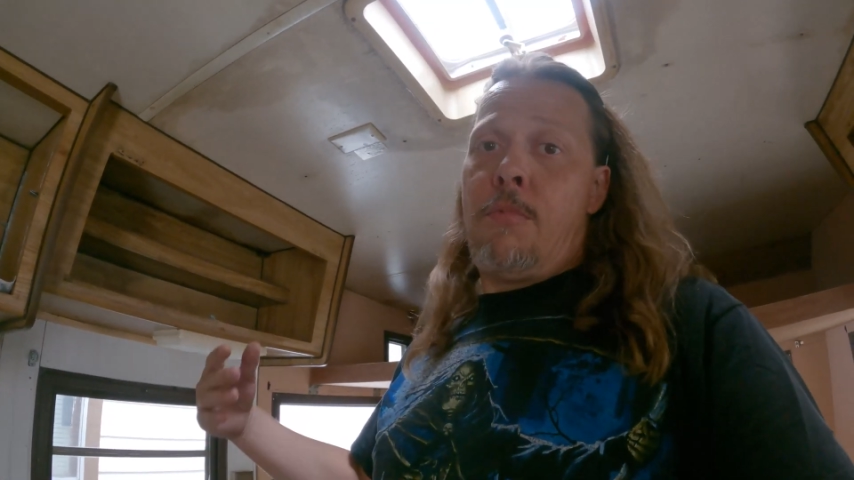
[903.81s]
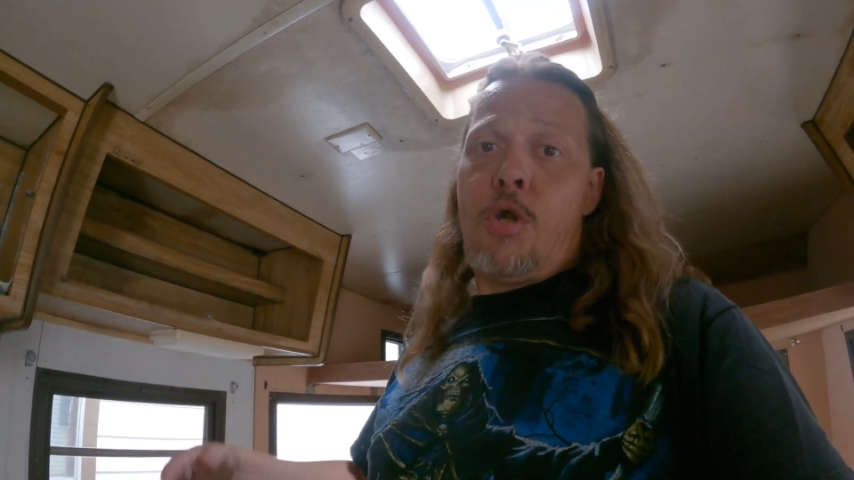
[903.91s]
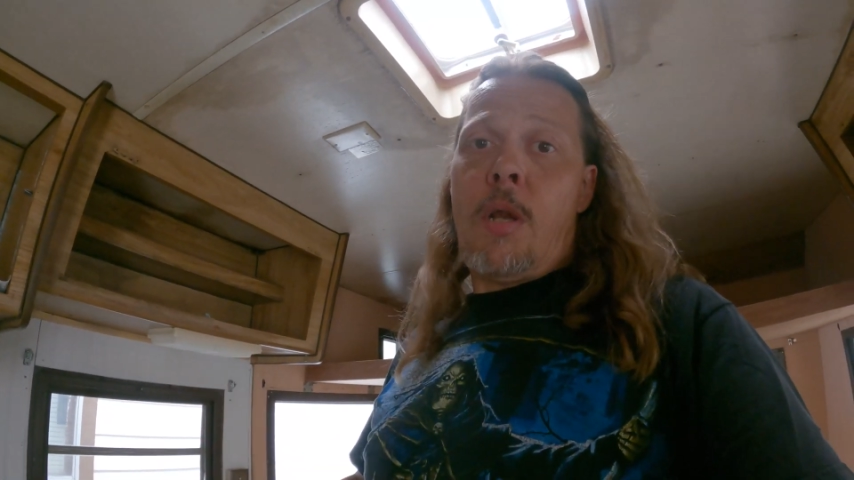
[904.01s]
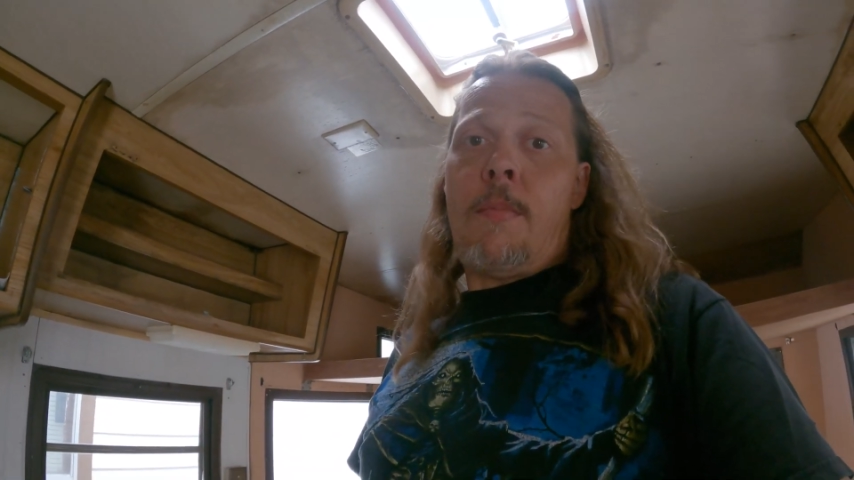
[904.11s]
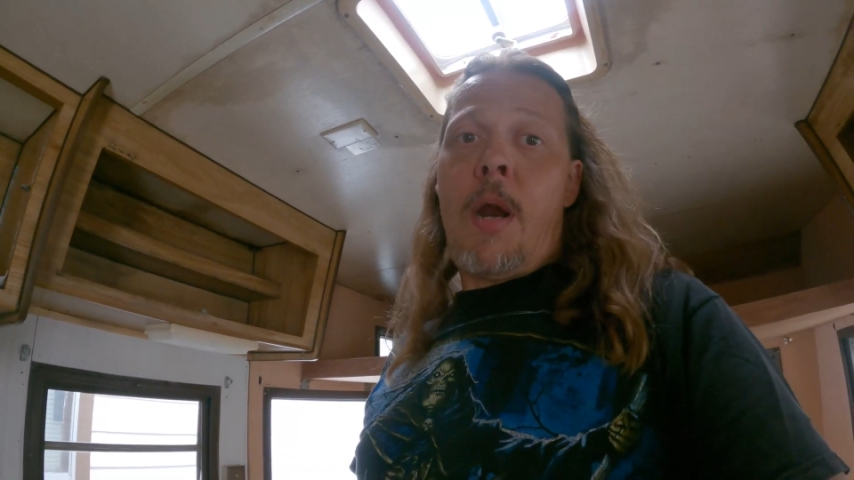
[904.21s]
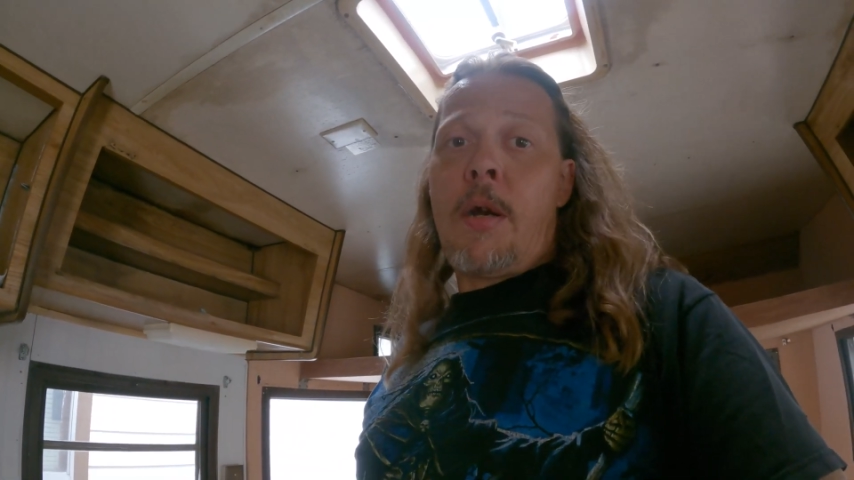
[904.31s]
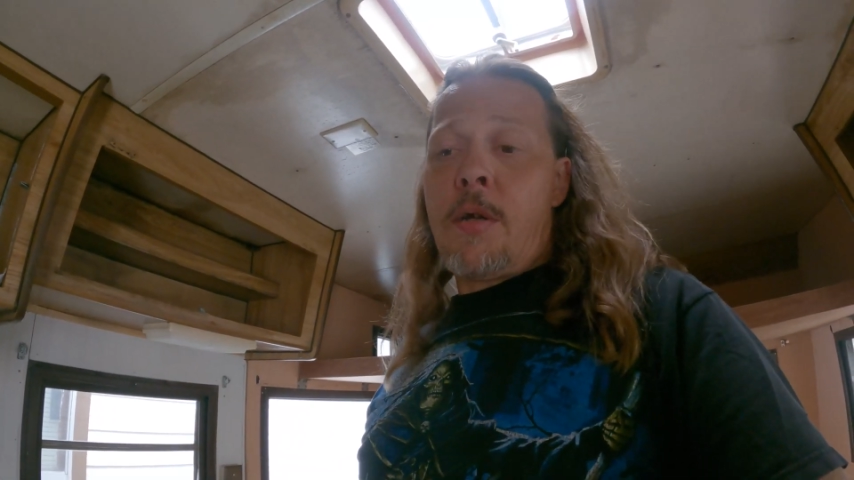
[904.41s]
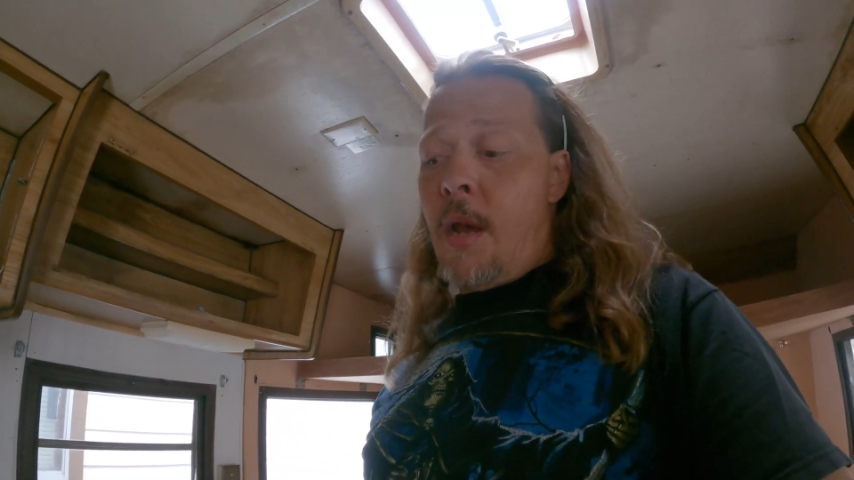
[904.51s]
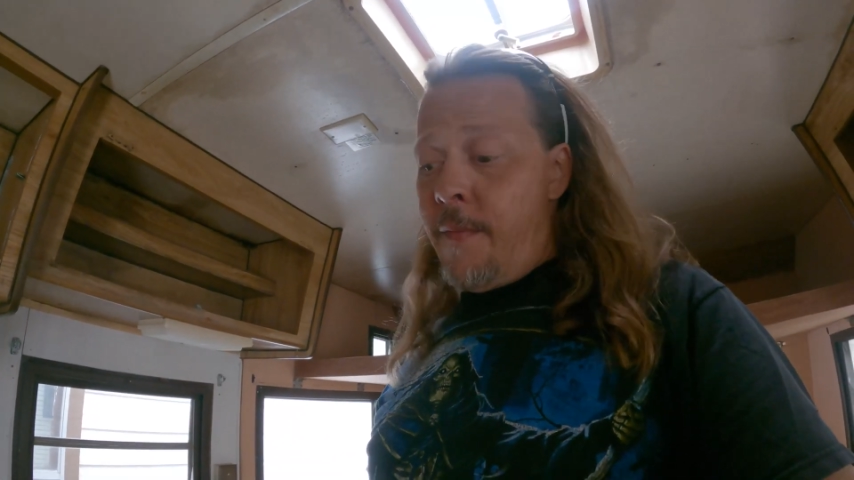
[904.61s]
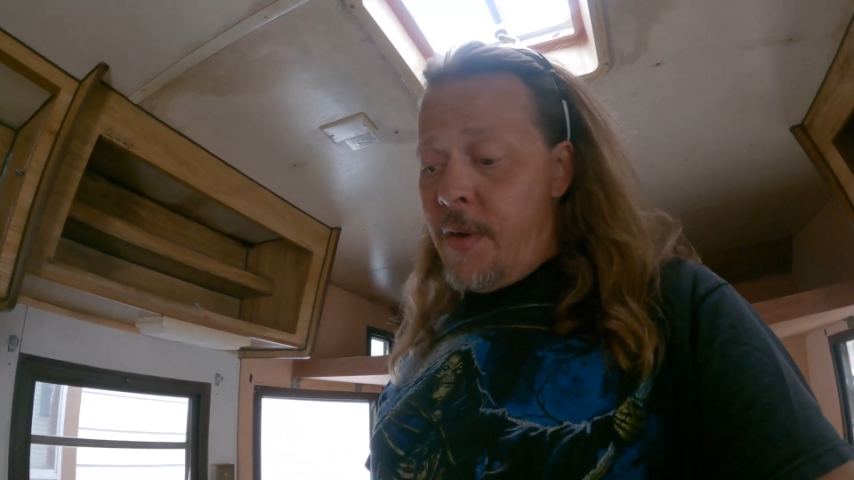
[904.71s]
shut the
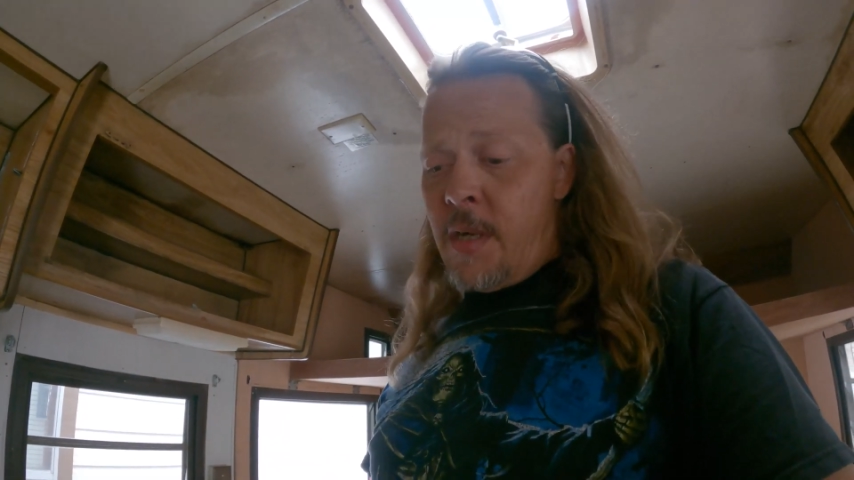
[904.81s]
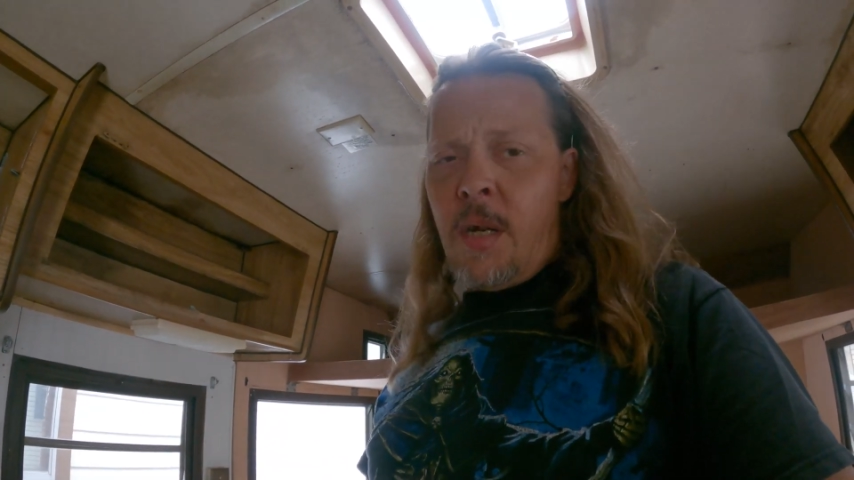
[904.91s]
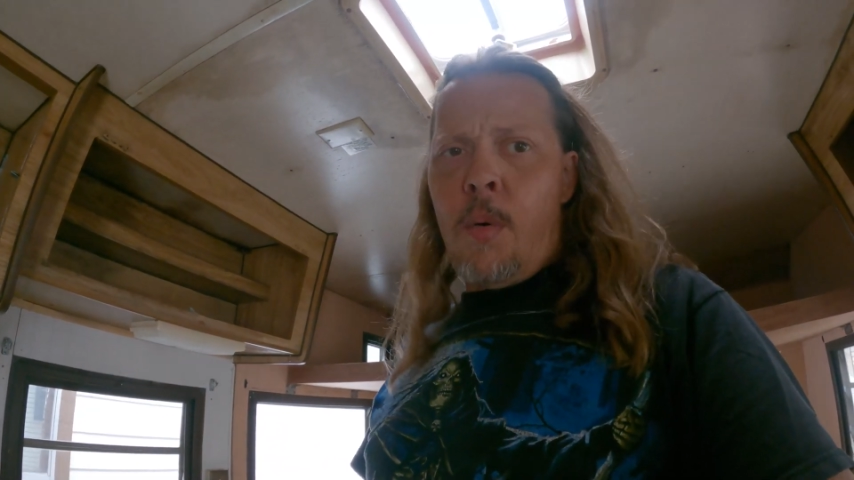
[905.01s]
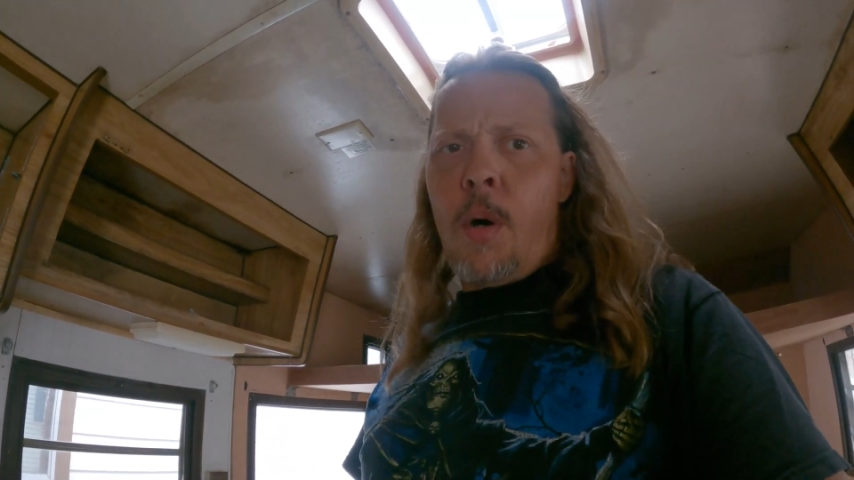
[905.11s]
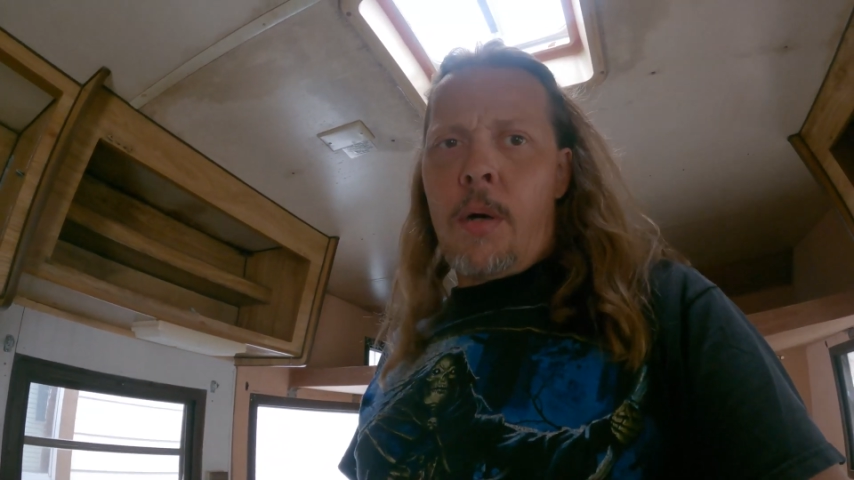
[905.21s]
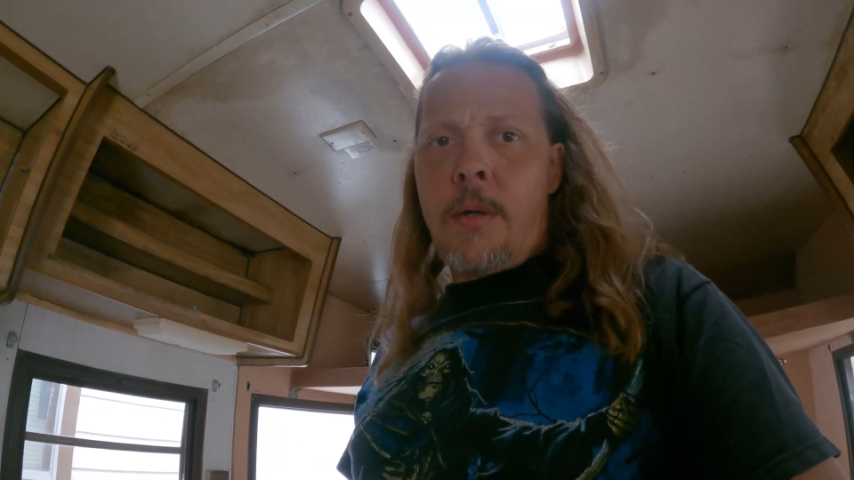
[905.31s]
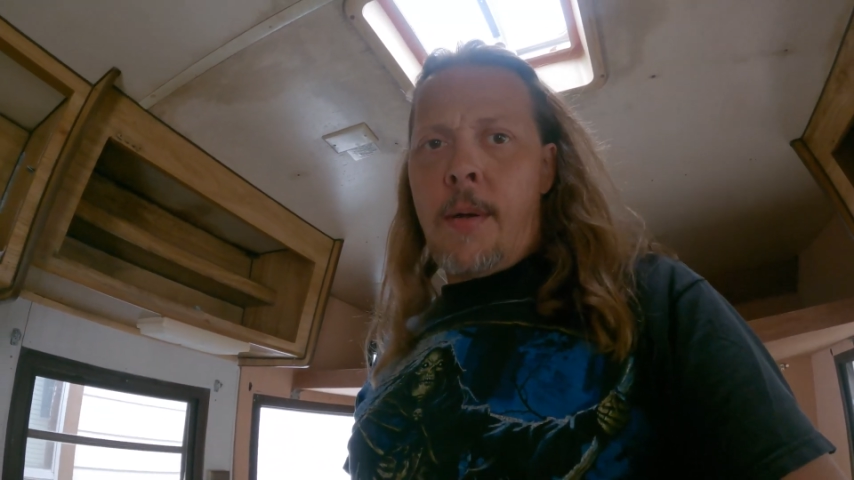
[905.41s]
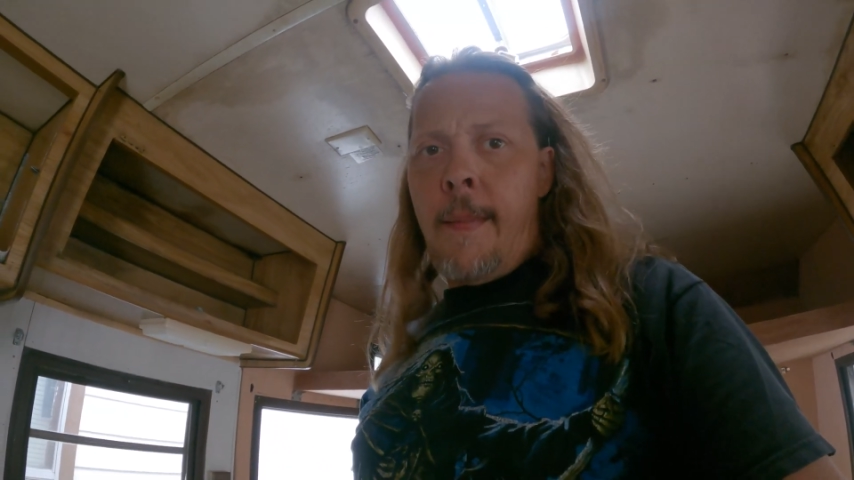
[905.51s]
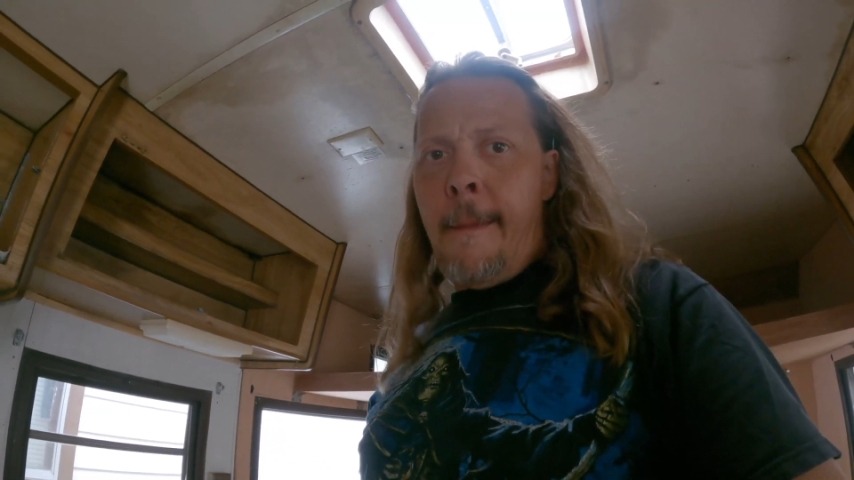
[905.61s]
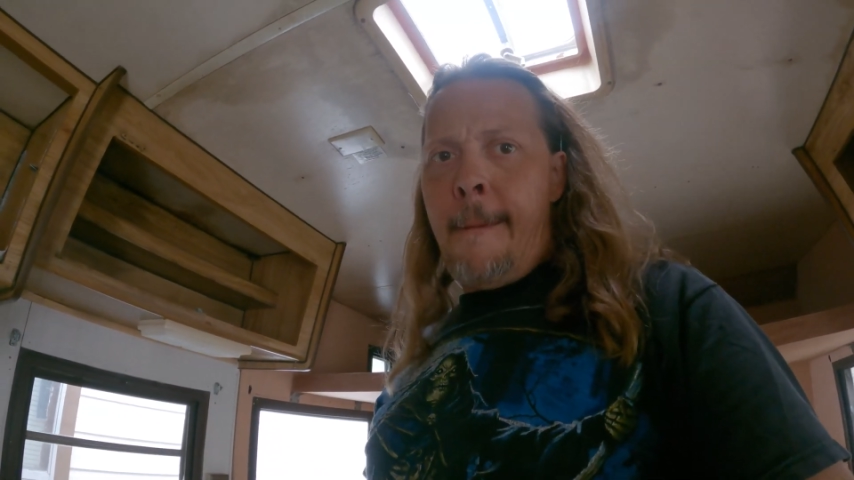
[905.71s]
breakers off and it still works.